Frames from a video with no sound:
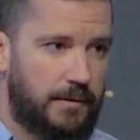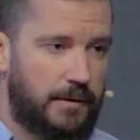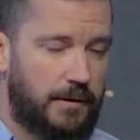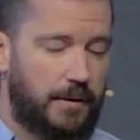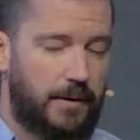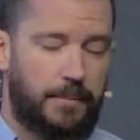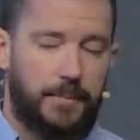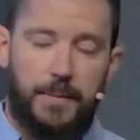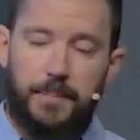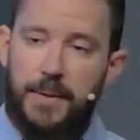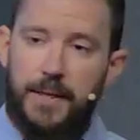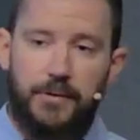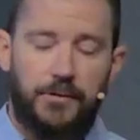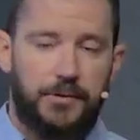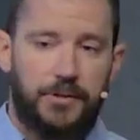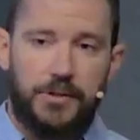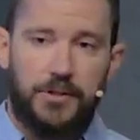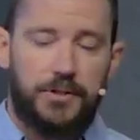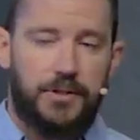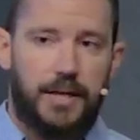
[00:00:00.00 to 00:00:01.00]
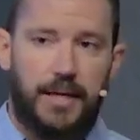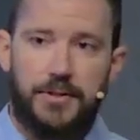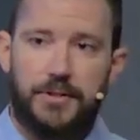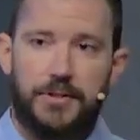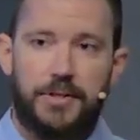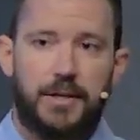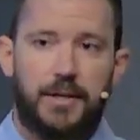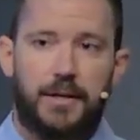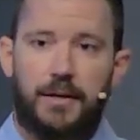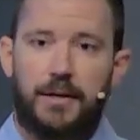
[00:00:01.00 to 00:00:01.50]
I mean, Peter just
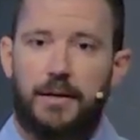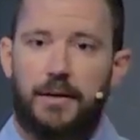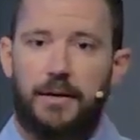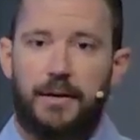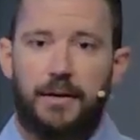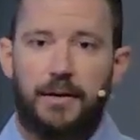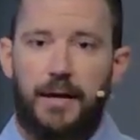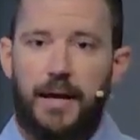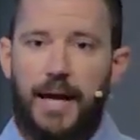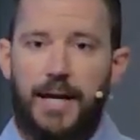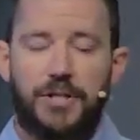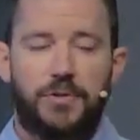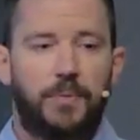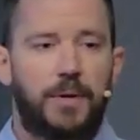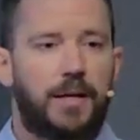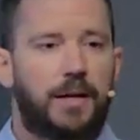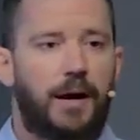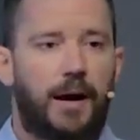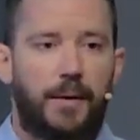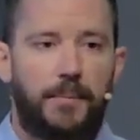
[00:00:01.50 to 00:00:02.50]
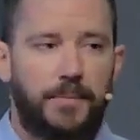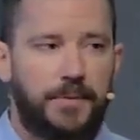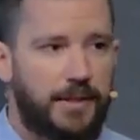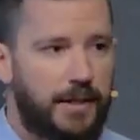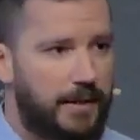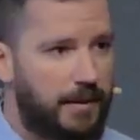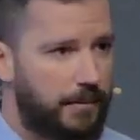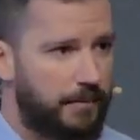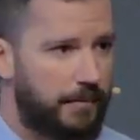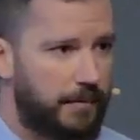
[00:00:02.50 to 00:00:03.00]
says, as we come to
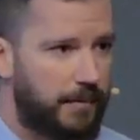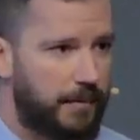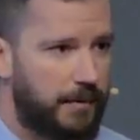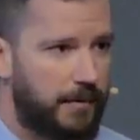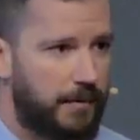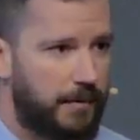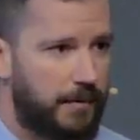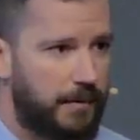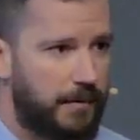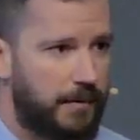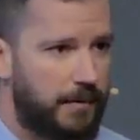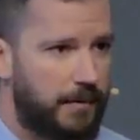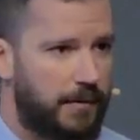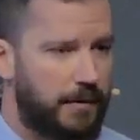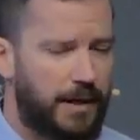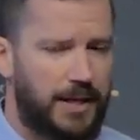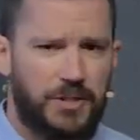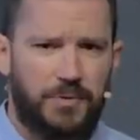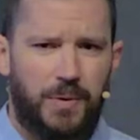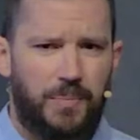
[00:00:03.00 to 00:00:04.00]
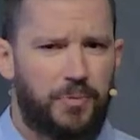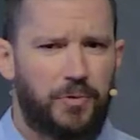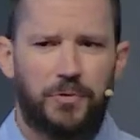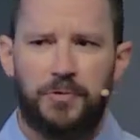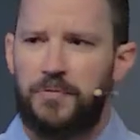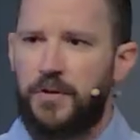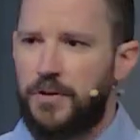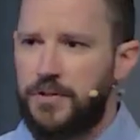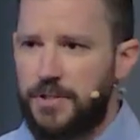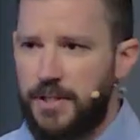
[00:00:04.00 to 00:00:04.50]
him, not as we
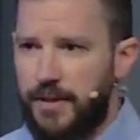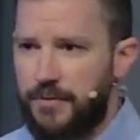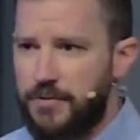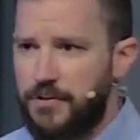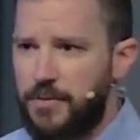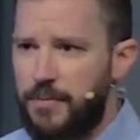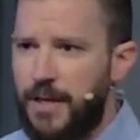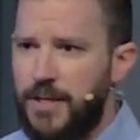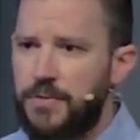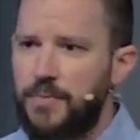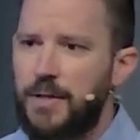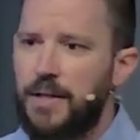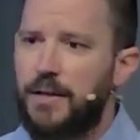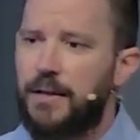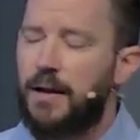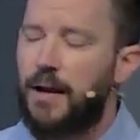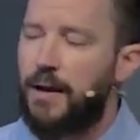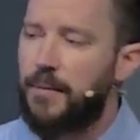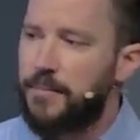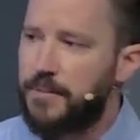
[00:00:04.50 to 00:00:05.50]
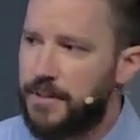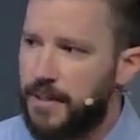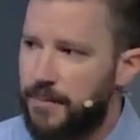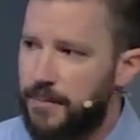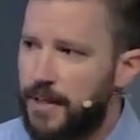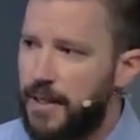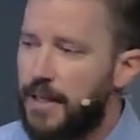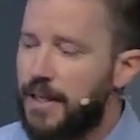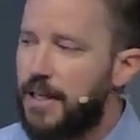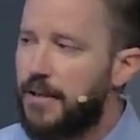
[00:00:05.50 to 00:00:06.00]
prove ourselves to him, as we come to him,
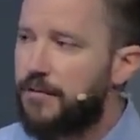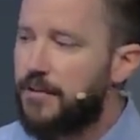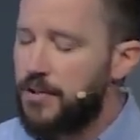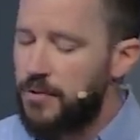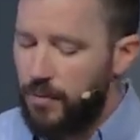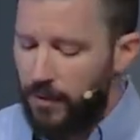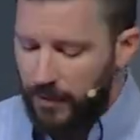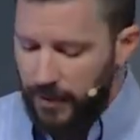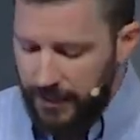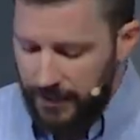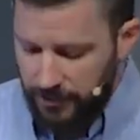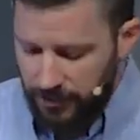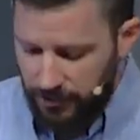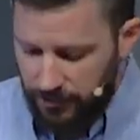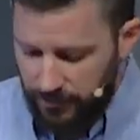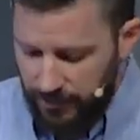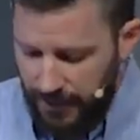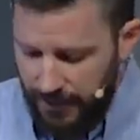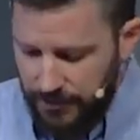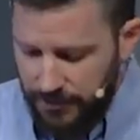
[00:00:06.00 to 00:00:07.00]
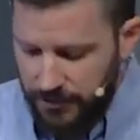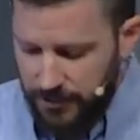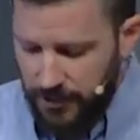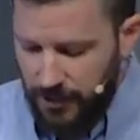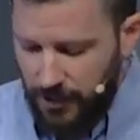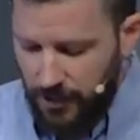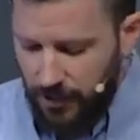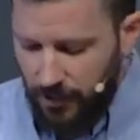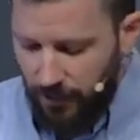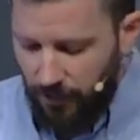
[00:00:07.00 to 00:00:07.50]
if you are in Christ,
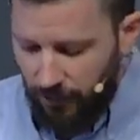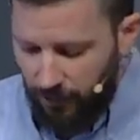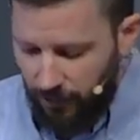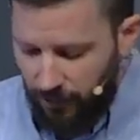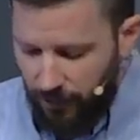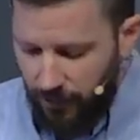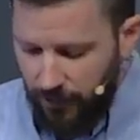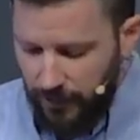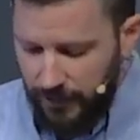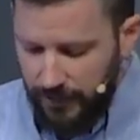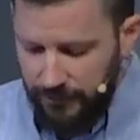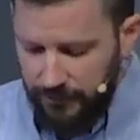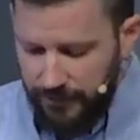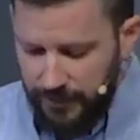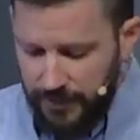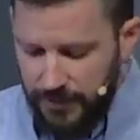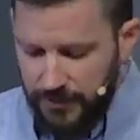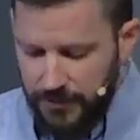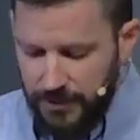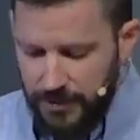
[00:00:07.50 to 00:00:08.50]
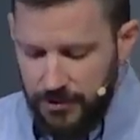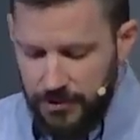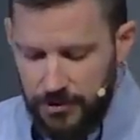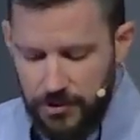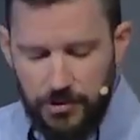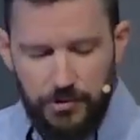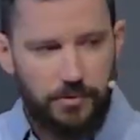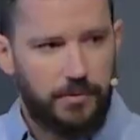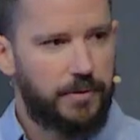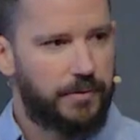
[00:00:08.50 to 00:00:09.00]
all of this is
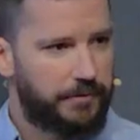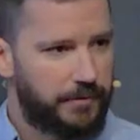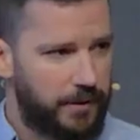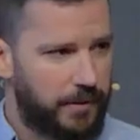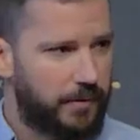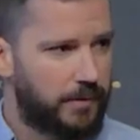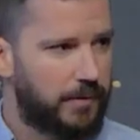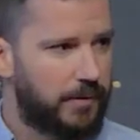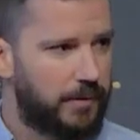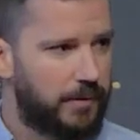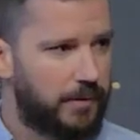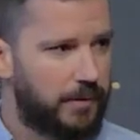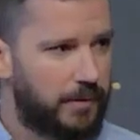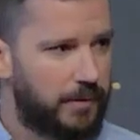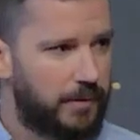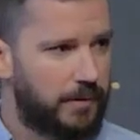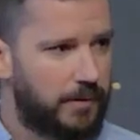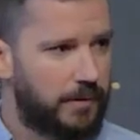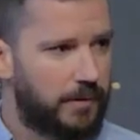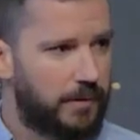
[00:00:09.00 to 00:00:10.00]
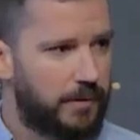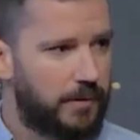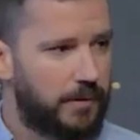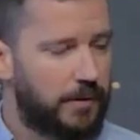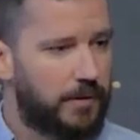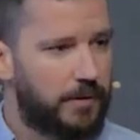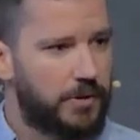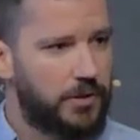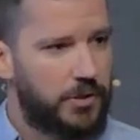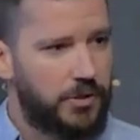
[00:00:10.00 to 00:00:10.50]
true of you.
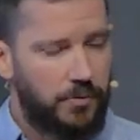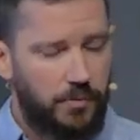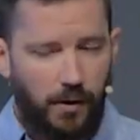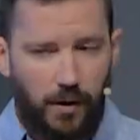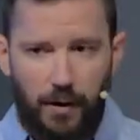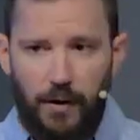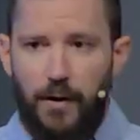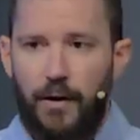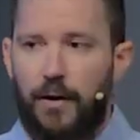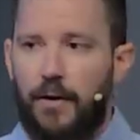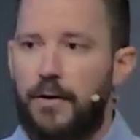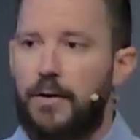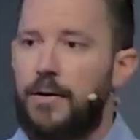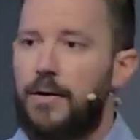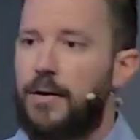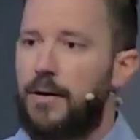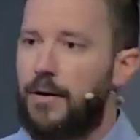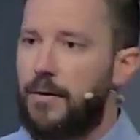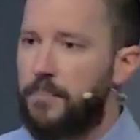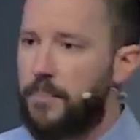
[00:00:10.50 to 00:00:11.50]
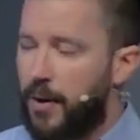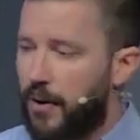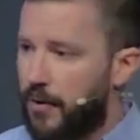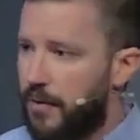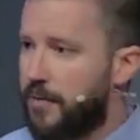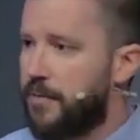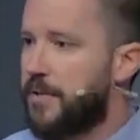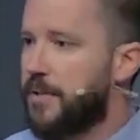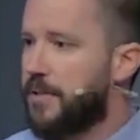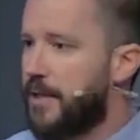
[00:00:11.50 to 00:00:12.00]
You are part
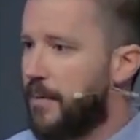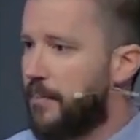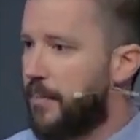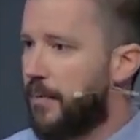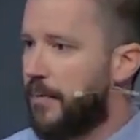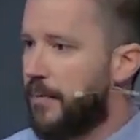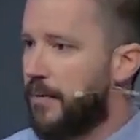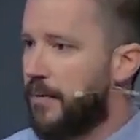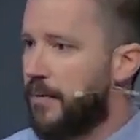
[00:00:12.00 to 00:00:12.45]
of the temple.